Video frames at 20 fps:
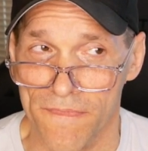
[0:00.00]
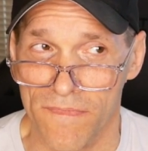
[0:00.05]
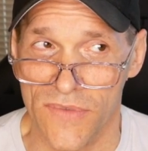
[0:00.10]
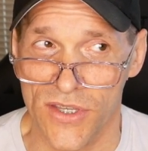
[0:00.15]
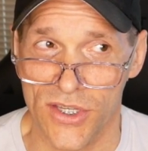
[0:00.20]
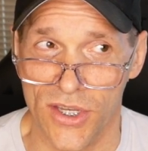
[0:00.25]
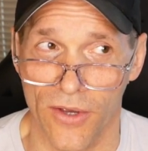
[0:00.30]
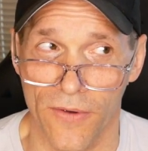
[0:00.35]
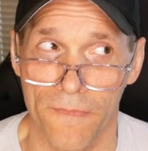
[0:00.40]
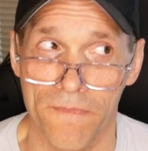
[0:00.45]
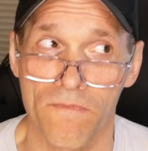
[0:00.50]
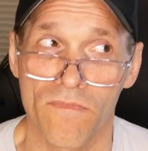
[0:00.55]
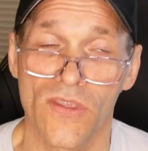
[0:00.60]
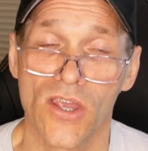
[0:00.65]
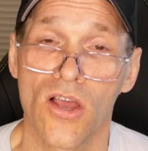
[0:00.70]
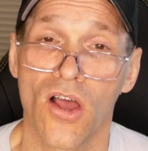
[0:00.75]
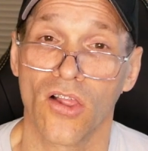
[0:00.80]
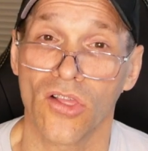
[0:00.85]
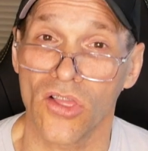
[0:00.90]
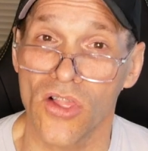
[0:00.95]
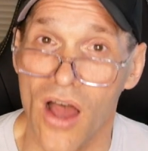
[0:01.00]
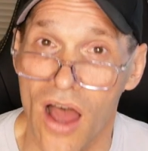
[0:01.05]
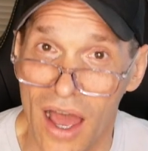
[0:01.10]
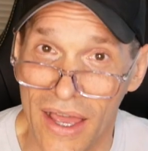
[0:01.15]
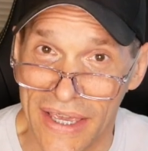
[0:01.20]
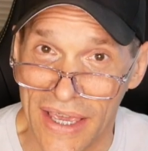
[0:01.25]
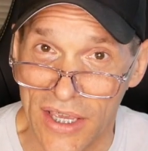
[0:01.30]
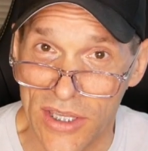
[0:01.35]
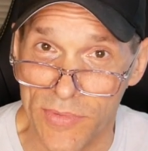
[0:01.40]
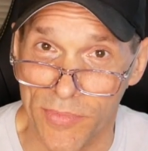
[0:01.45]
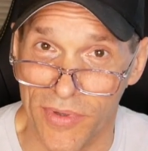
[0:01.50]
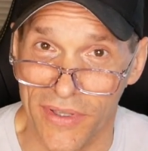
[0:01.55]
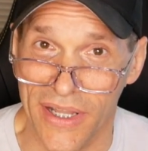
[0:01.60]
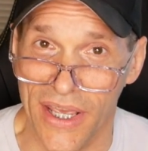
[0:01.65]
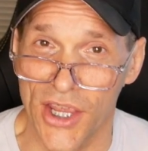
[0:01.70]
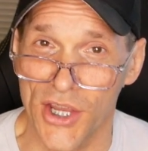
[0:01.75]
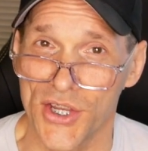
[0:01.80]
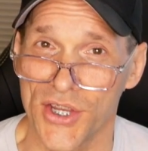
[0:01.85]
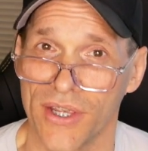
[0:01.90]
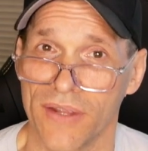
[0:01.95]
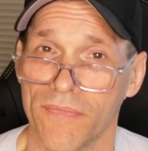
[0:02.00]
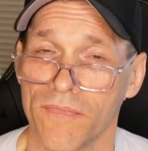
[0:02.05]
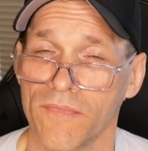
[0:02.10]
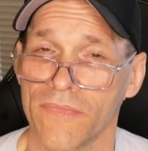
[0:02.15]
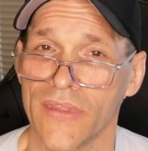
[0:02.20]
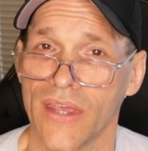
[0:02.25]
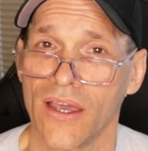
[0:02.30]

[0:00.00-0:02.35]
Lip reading: So, long explanation.